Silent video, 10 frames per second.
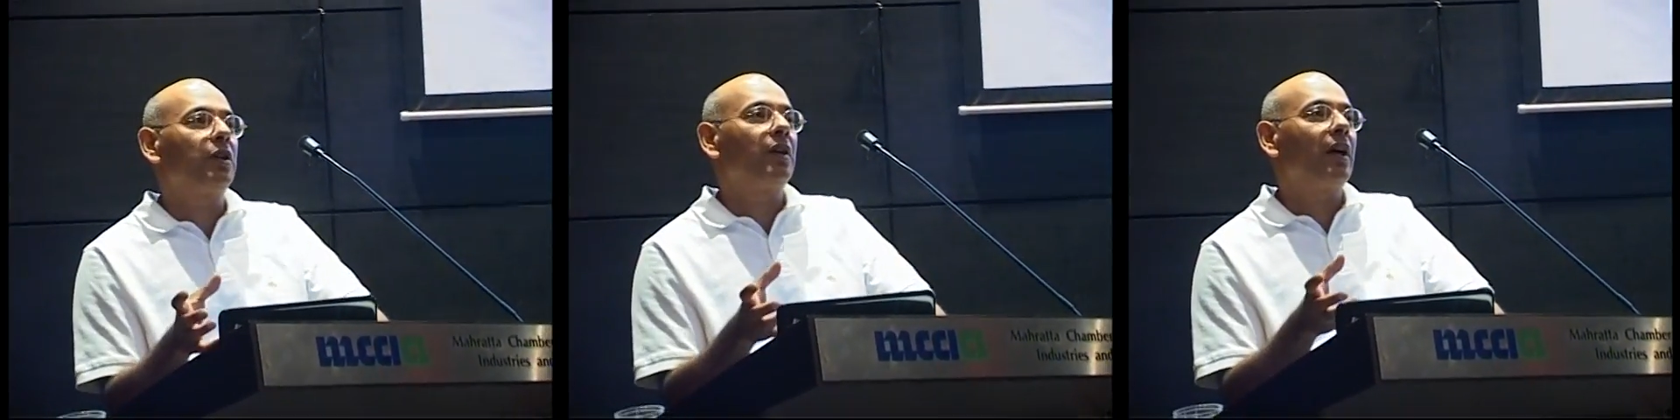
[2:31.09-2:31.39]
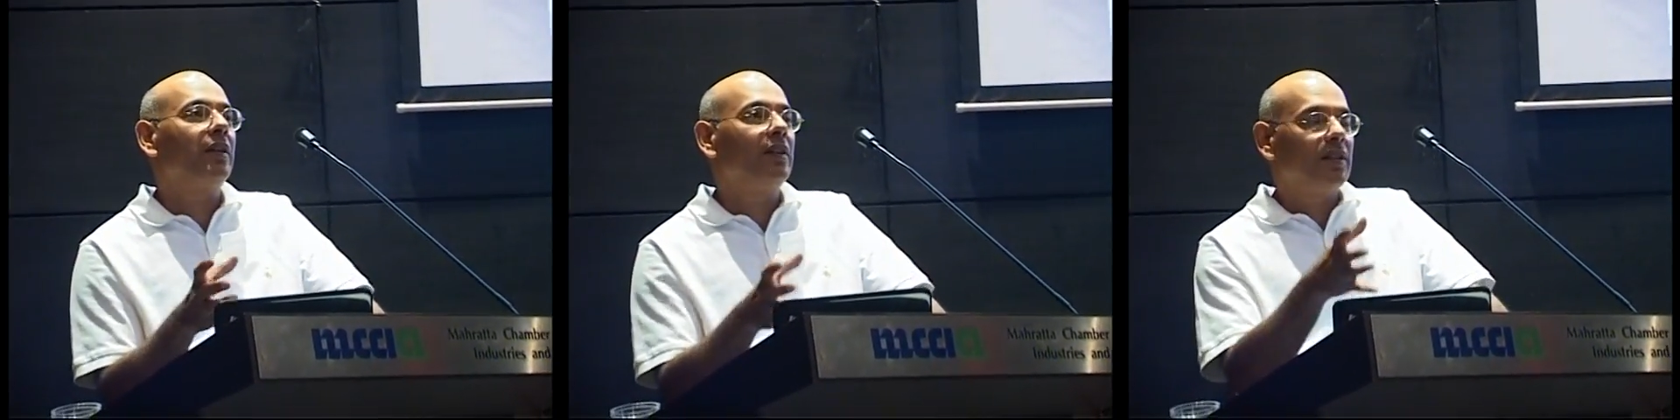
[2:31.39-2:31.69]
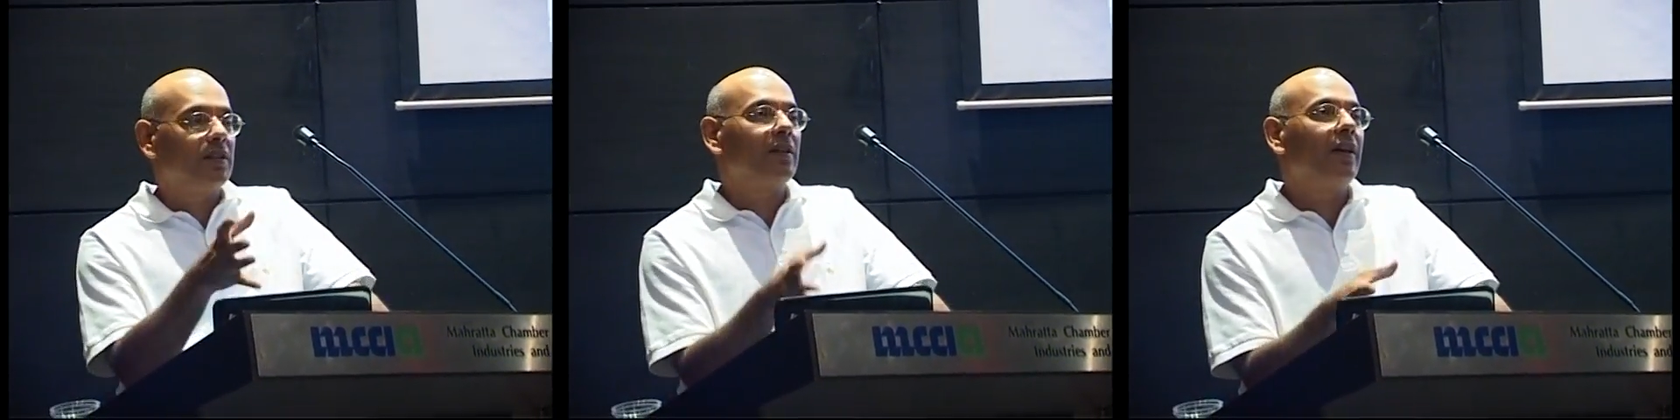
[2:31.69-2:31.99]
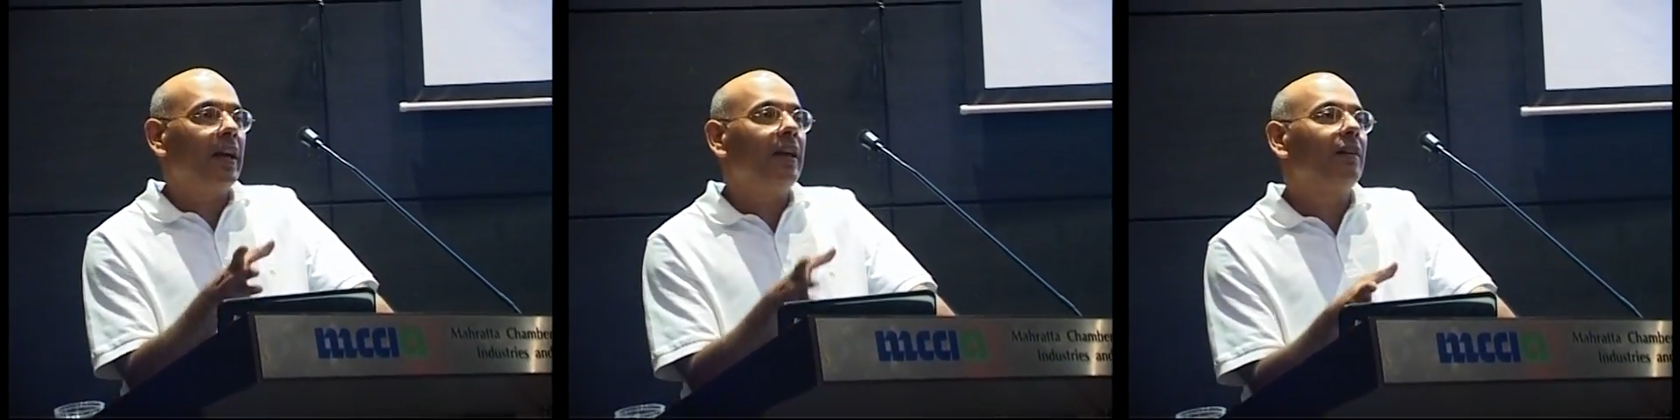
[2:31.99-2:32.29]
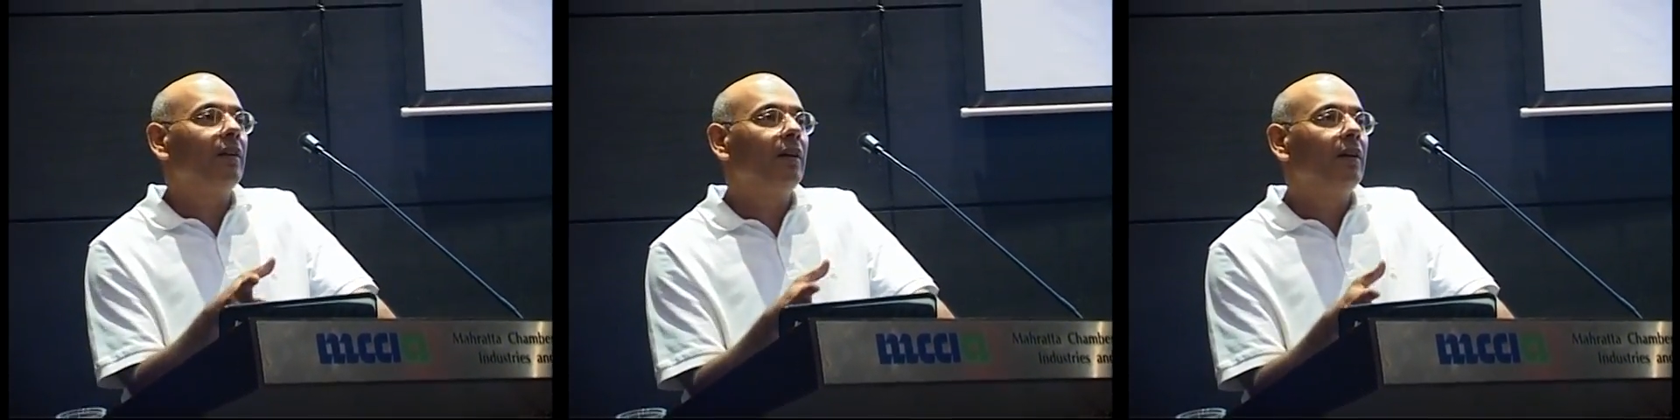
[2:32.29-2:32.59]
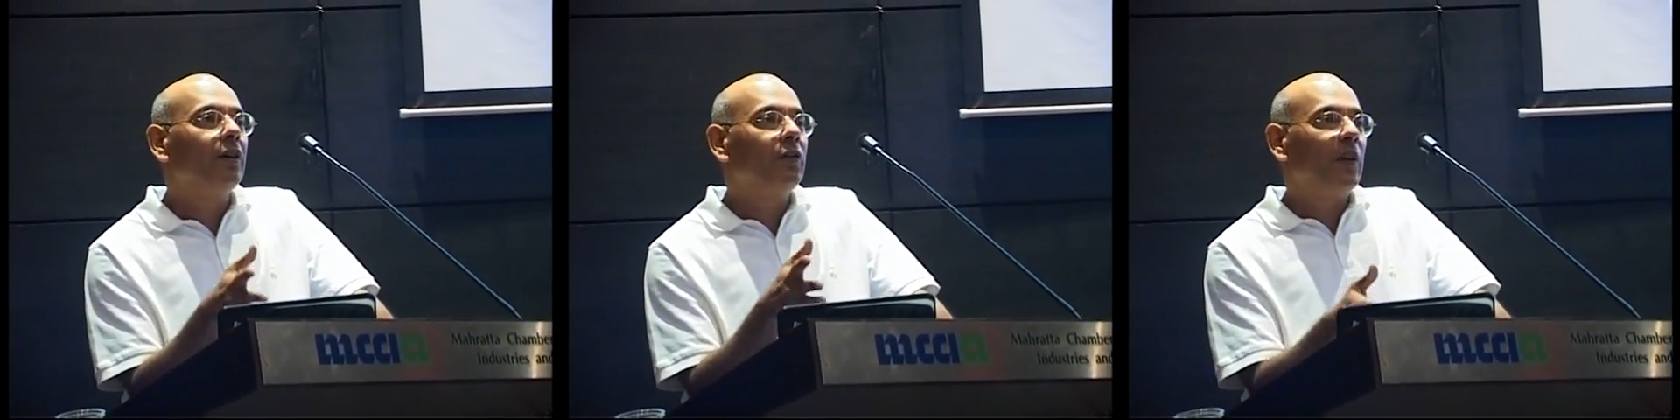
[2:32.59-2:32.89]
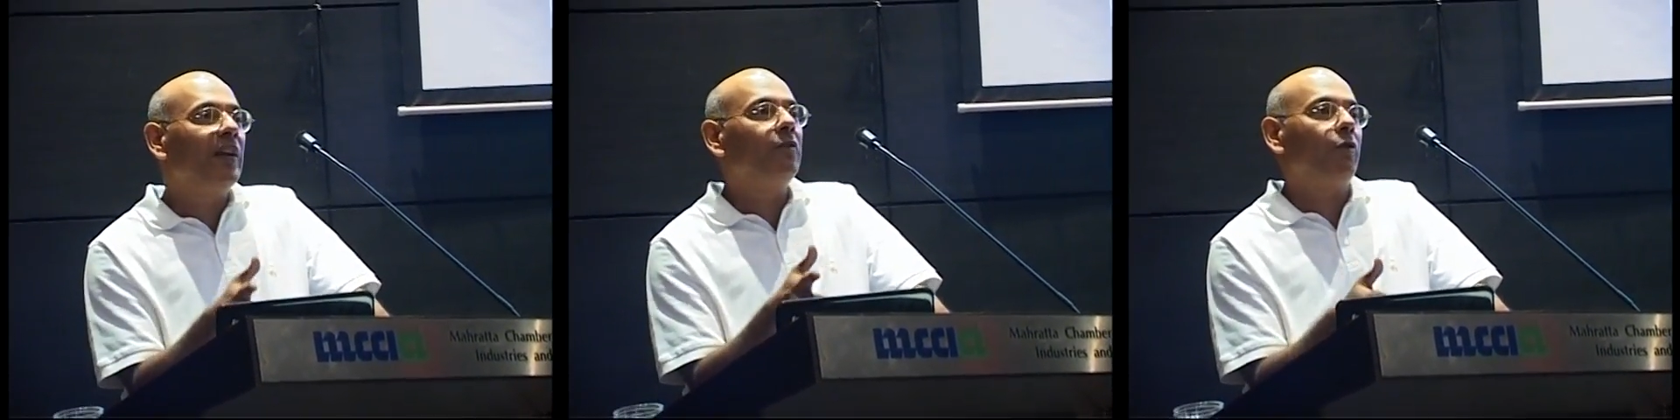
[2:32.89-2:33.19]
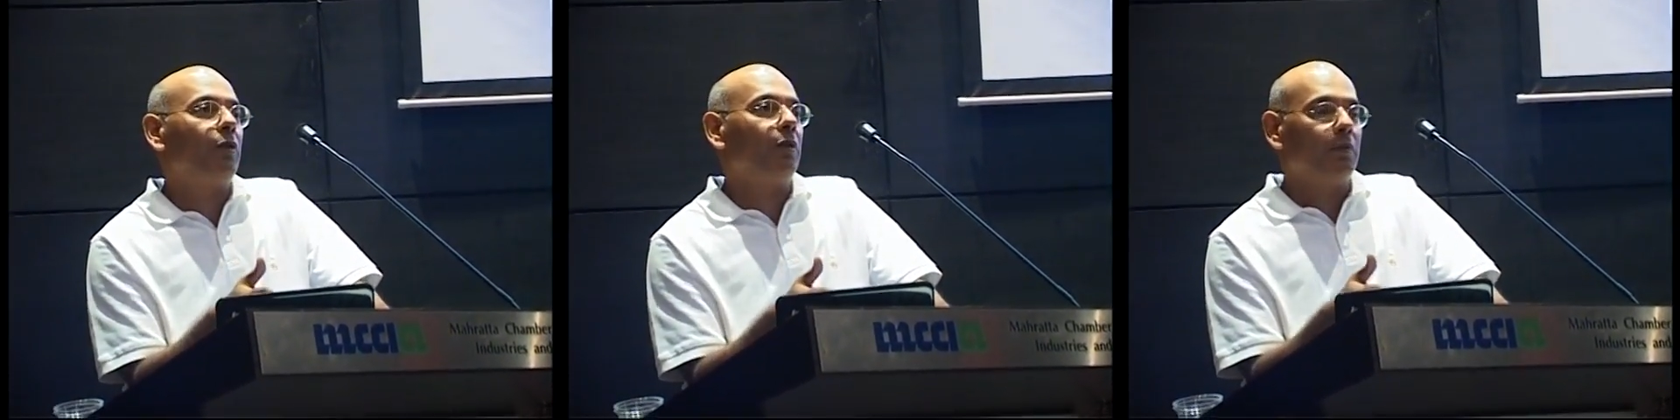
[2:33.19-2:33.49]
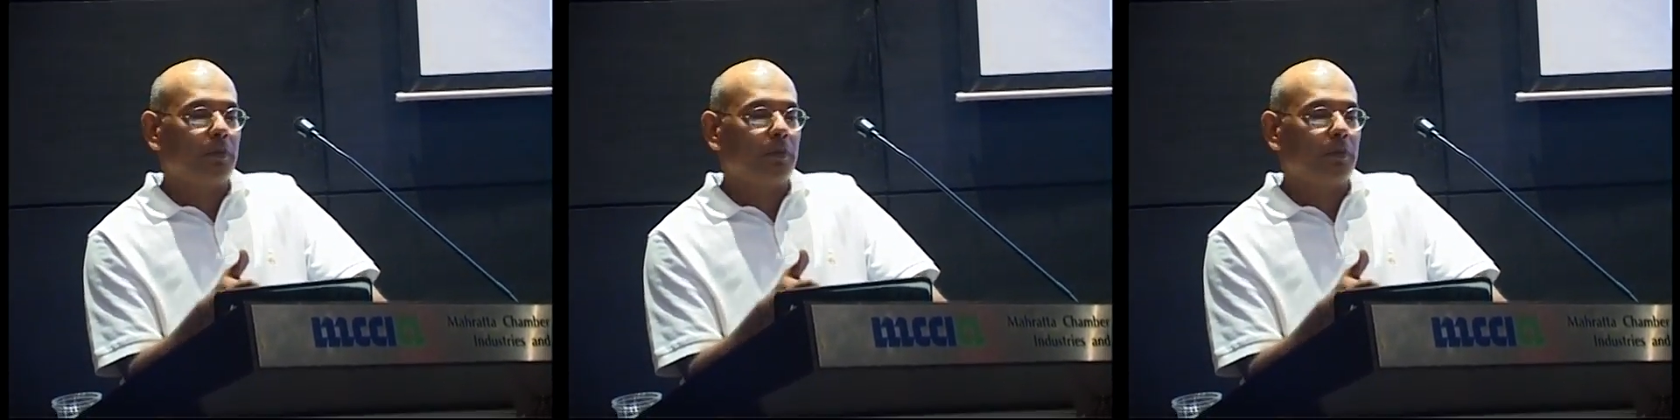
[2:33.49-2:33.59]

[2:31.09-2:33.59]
And I think this is a great thing for you.